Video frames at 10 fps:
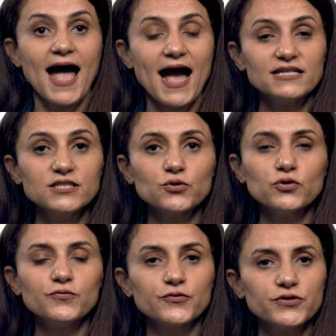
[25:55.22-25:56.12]

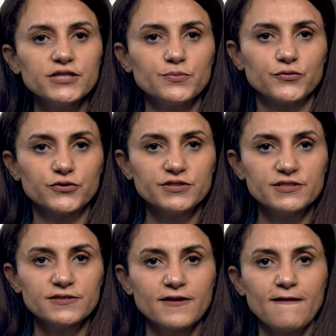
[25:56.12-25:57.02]
Article 4
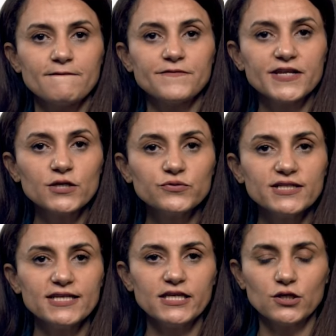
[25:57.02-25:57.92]
reports
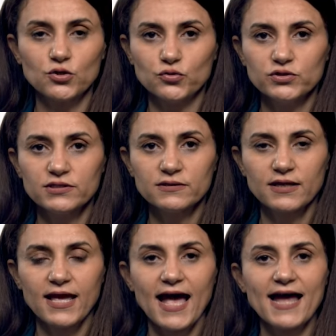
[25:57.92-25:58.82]
frequently include
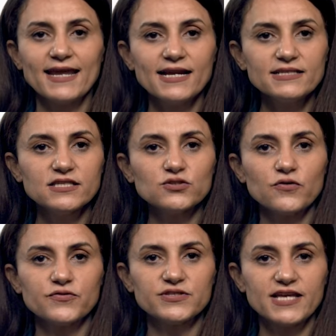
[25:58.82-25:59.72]
analysis
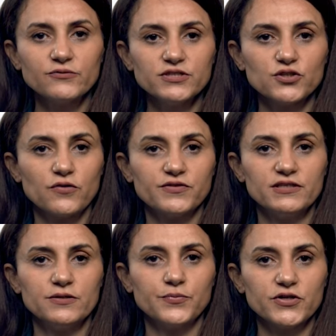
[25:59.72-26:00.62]
of the soundness of the
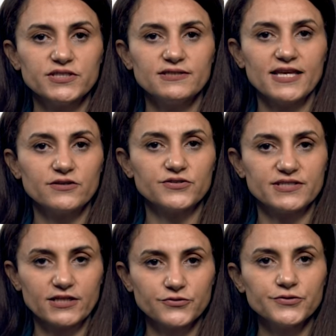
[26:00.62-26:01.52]
deposit taker
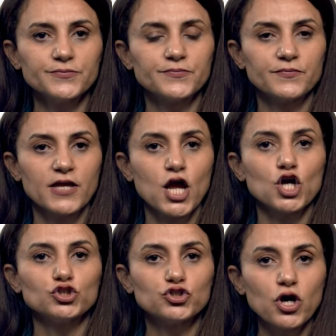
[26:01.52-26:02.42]
sector,
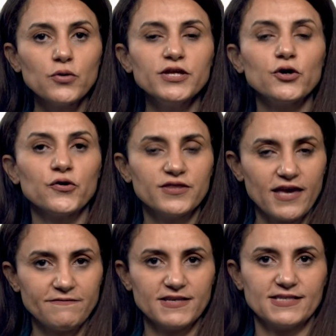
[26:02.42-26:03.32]
drawing on the
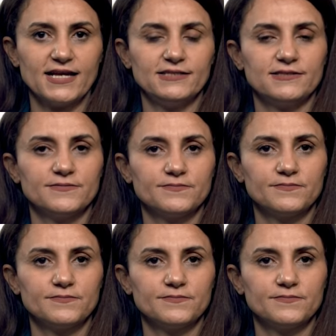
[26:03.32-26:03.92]
FSIs.